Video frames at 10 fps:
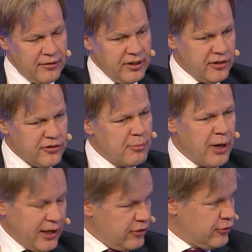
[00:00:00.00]
I think it's the
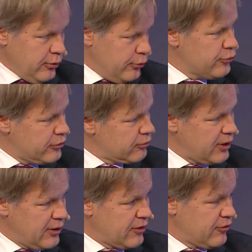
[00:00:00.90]
banks to lose,
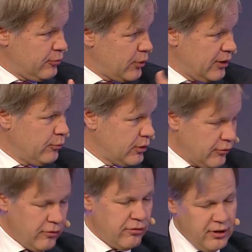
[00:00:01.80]
and that's why one
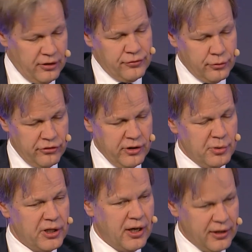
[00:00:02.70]
of the things for
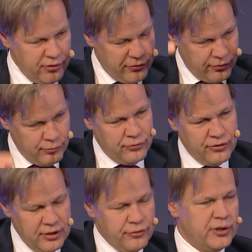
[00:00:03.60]
GPI is to
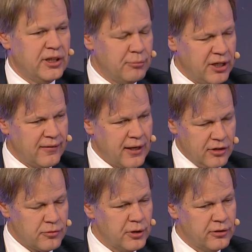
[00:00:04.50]
see if we can make that
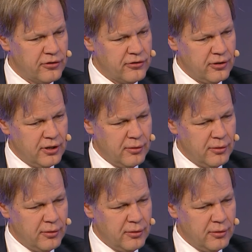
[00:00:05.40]
experience